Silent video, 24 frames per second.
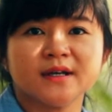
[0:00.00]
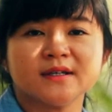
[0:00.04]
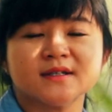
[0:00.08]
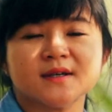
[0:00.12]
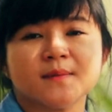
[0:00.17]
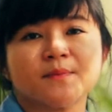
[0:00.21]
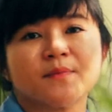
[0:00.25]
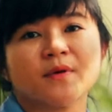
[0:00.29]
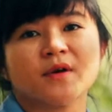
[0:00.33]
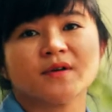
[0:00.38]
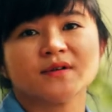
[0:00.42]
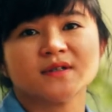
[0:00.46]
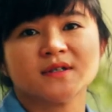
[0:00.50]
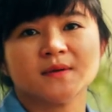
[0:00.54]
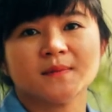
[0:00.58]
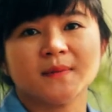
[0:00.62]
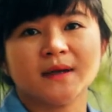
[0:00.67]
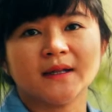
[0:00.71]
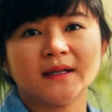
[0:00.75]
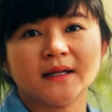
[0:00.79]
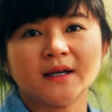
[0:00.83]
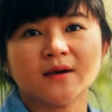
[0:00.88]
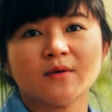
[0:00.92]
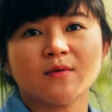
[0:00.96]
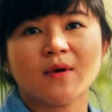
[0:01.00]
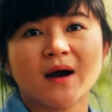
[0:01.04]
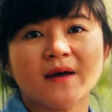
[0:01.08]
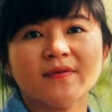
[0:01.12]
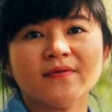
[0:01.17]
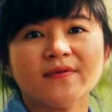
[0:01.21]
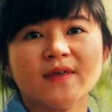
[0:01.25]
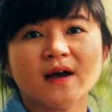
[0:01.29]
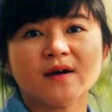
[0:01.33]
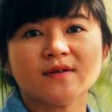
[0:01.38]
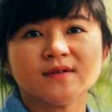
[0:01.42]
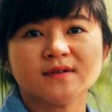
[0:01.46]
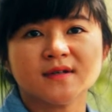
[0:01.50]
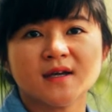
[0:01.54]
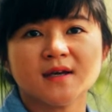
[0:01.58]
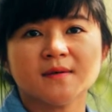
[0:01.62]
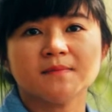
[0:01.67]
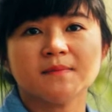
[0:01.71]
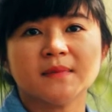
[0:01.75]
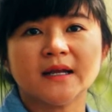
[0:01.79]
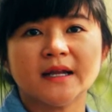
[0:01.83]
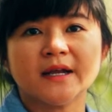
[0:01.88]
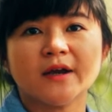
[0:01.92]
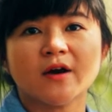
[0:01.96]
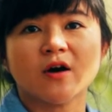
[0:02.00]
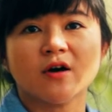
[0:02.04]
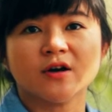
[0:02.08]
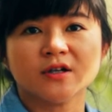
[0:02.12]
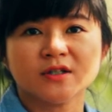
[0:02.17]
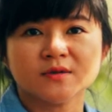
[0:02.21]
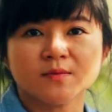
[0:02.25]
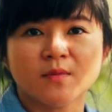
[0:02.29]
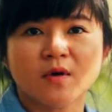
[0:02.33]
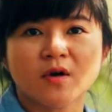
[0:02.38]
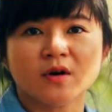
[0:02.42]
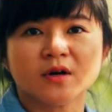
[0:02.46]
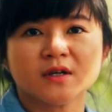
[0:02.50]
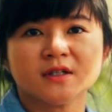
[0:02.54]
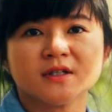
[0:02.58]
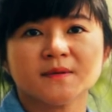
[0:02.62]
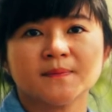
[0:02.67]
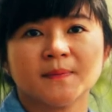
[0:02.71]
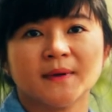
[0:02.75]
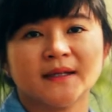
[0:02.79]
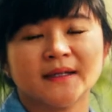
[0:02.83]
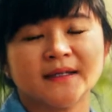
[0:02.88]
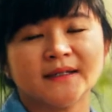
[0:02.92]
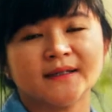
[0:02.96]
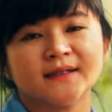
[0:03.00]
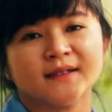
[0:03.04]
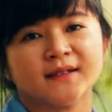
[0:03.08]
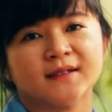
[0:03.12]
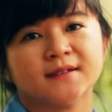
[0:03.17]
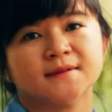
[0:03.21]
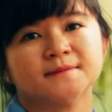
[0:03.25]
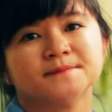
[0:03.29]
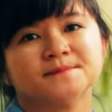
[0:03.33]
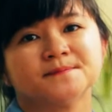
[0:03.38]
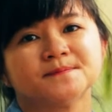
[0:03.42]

is approximately 1000 milliosmoles per liter.